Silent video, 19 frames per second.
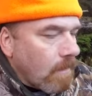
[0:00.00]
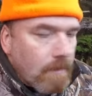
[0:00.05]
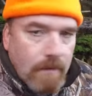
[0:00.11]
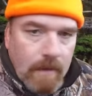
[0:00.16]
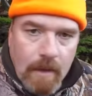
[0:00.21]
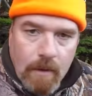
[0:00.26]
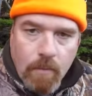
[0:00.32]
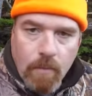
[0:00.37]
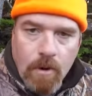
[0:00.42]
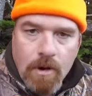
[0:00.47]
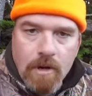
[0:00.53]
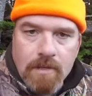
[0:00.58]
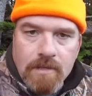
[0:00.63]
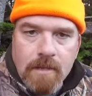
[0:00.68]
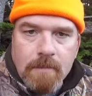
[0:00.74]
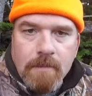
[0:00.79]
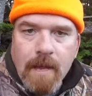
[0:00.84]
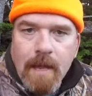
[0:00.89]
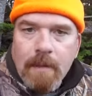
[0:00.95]
they work
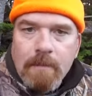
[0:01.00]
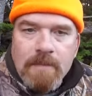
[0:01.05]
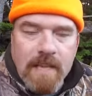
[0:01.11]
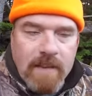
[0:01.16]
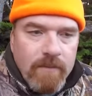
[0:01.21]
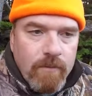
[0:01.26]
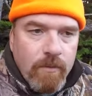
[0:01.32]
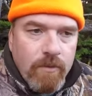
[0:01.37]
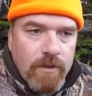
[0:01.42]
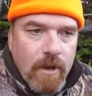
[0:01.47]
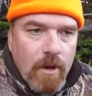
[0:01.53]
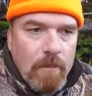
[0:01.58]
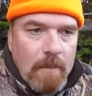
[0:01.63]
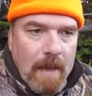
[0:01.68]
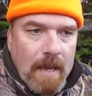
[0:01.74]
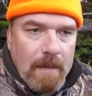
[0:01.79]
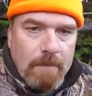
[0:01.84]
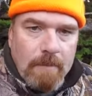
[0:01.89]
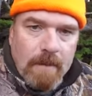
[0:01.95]
sometimes even without
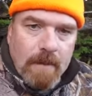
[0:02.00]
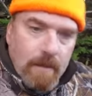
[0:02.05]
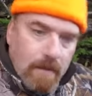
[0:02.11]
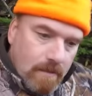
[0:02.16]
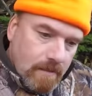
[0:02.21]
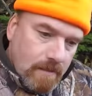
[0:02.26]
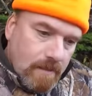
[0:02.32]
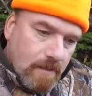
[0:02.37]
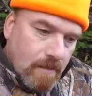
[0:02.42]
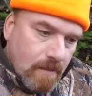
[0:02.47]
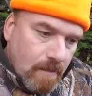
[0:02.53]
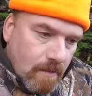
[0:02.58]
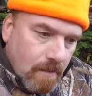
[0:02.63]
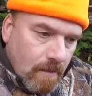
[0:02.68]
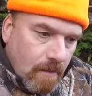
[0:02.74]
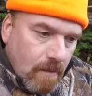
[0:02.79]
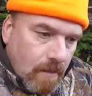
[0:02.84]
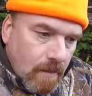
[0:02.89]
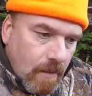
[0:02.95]
bait because
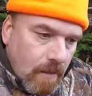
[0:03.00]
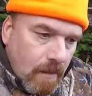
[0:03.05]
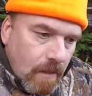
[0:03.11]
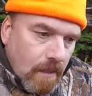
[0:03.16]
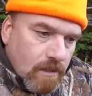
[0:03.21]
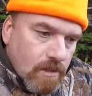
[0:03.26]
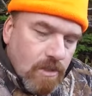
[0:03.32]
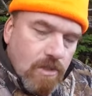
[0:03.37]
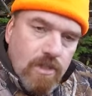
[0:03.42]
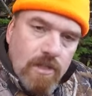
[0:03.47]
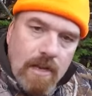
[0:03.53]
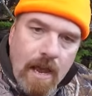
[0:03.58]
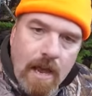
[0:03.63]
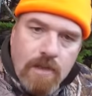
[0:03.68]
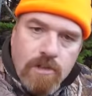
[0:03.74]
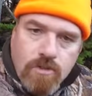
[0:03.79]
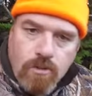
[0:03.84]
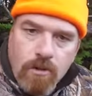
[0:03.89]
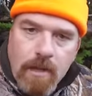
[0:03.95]
it's just a
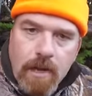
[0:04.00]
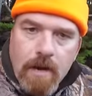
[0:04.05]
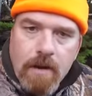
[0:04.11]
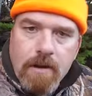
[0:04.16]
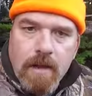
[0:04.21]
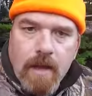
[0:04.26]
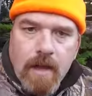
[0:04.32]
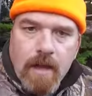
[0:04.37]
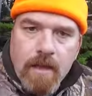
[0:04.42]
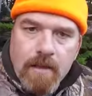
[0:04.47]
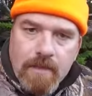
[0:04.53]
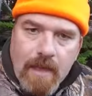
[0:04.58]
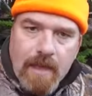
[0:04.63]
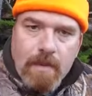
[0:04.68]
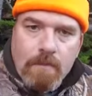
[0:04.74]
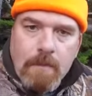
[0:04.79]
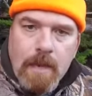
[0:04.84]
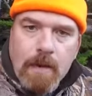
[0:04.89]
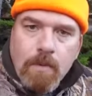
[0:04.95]
natural area
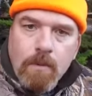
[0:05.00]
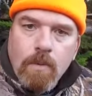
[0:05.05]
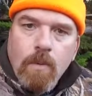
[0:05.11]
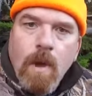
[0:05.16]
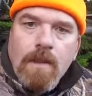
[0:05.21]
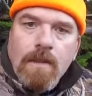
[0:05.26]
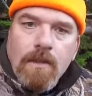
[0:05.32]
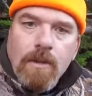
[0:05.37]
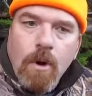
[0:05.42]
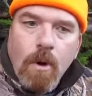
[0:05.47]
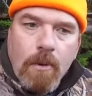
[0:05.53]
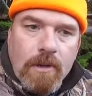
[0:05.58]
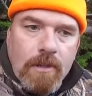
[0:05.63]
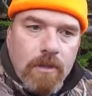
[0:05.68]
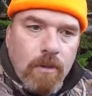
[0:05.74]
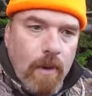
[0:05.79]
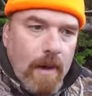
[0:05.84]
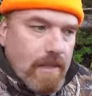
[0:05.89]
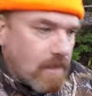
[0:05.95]
that a mink would want to go
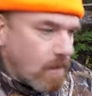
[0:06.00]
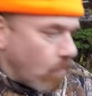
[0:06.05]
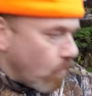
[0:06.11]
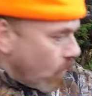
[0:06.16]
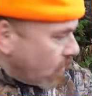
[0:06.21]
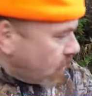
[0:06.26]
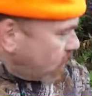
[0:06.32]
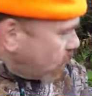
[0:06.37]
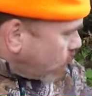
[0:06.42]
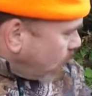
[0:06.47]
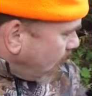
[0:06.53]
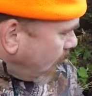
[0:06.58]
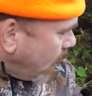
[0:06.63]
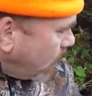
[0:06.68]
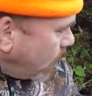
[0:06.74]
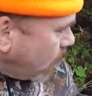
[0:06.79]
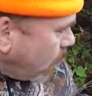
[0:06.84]
into as he works his way up